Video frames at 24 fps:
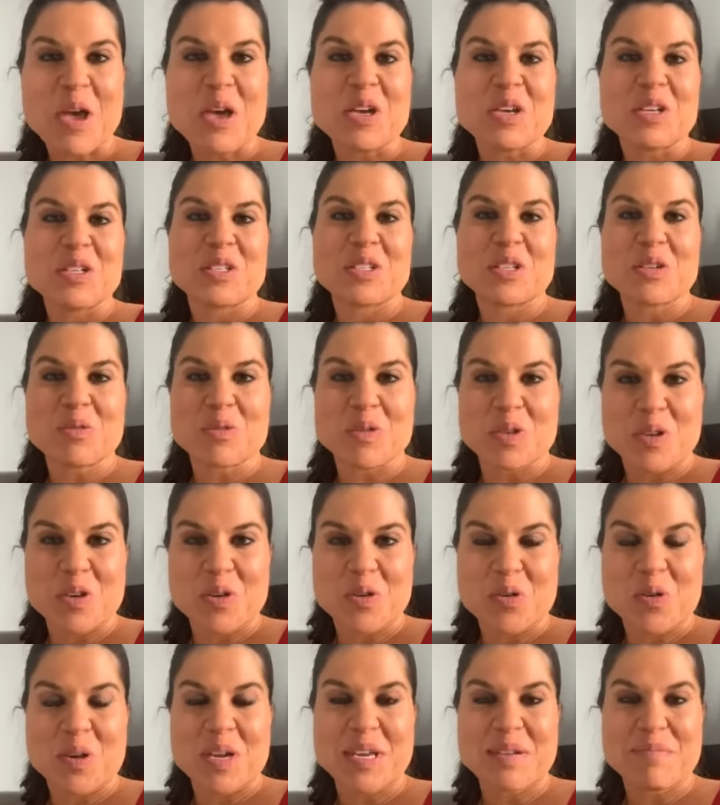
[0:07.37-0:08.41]
so you
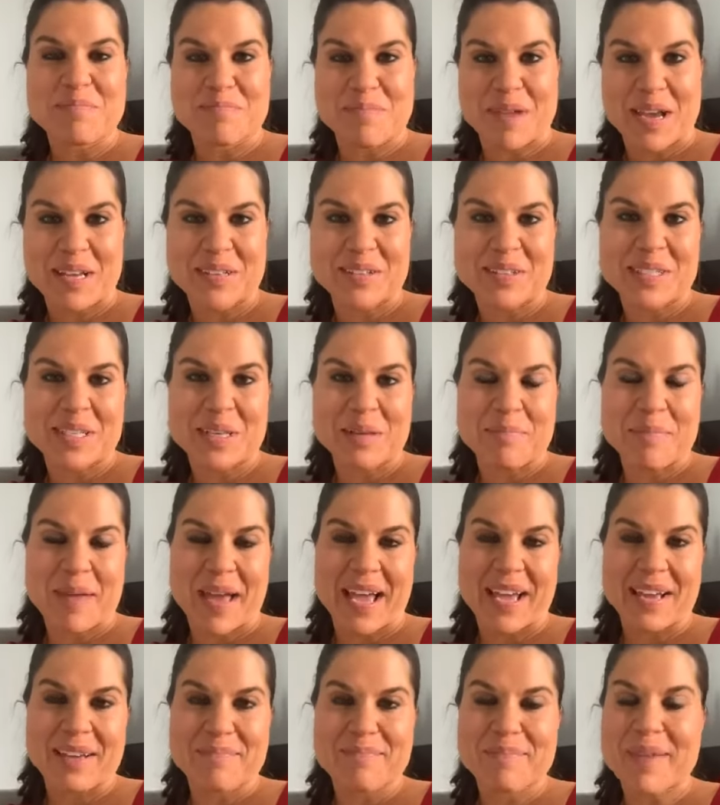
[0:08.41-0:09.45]
can bounce
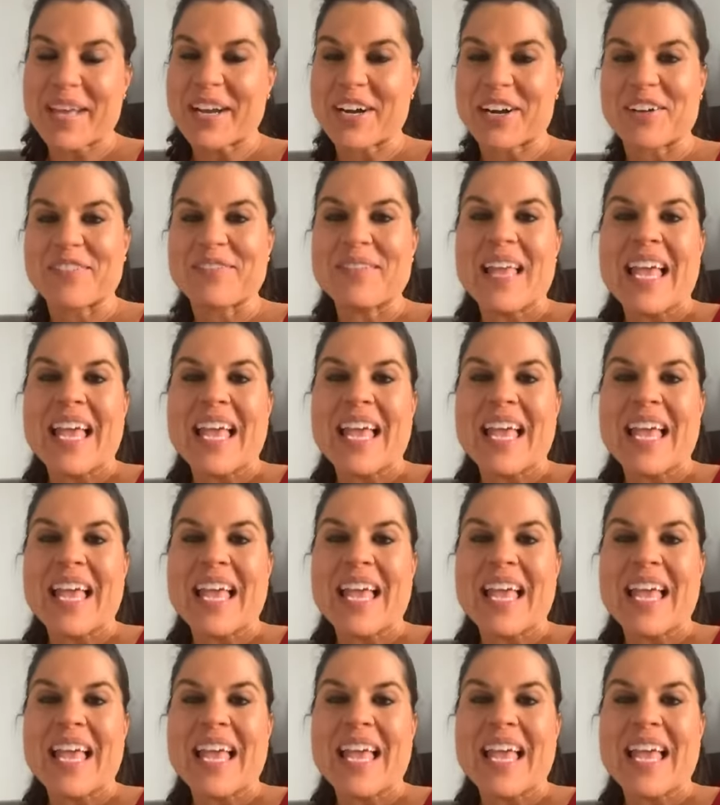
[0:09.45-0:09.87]
back better.